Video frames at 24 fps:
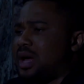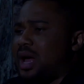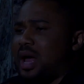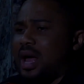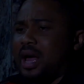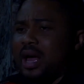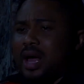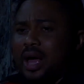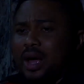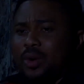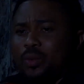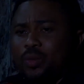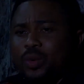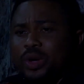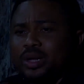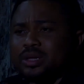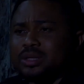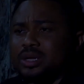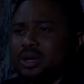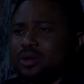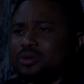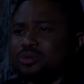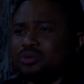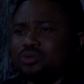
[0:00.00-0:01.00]
I
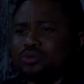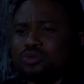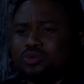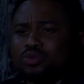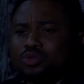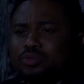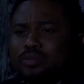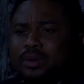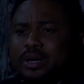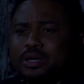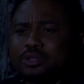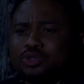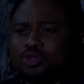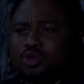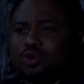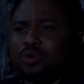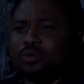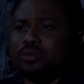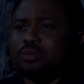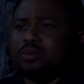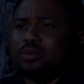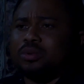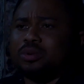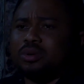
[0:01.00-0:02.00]
went out to do my
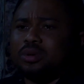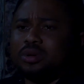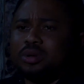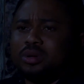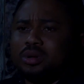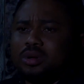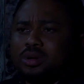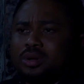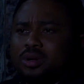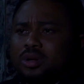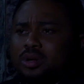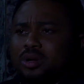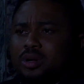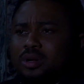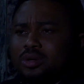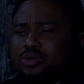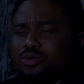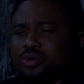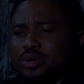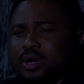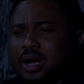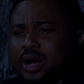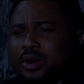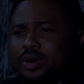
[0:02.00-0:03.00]
job,
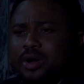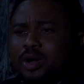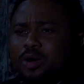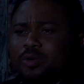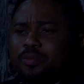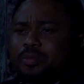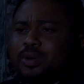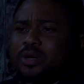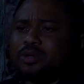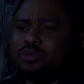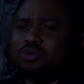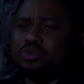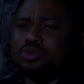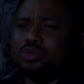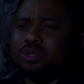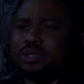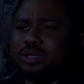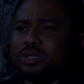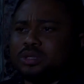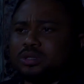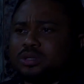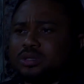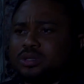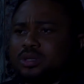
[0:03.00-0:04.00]
to carry out my
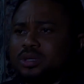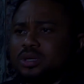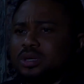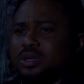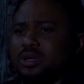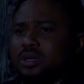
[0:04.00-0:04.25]
duties,